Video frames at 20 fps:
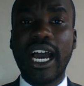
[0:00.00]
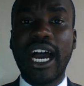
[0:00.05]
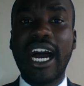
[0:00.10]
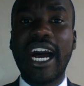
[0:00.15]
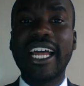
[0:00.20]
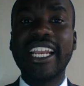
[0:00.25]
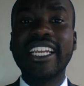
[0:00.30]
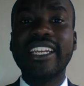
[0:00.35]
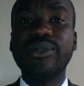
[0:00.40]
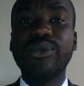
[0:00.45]

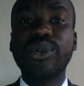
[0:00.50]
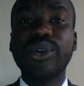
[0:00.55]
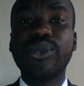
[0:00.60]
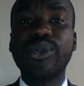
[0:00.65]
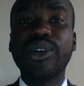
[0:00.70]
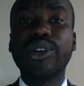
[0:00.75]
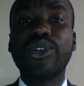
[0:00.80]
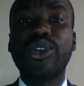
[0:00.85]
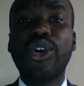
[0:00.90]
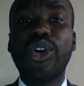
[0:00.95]
and we
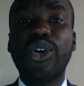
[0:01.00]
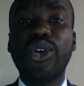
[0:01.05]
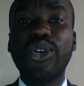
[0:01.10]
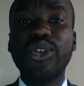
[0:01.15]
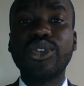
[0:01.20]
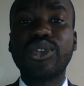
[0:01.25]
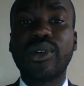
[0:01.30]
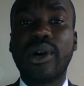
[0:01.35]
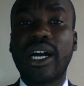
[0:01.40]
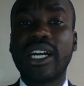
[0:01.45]
will go
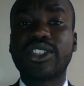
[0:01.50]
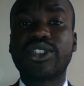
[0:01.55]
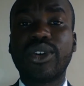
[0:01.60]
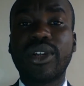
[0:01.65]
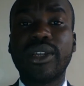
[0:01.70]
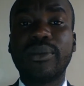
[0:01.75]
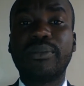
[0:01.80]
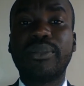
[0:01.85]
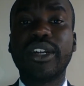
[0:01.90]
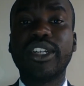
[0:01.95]
on to
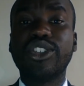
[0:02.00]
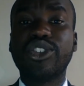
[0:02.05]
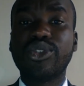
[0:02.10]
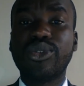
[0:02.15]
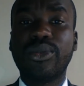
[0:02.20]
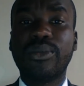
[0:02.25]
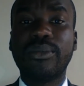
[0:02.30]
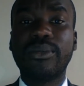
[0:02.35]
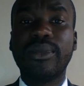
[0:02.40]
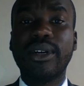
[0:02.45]
actually
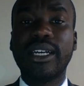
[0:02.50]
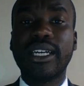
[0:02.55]
presume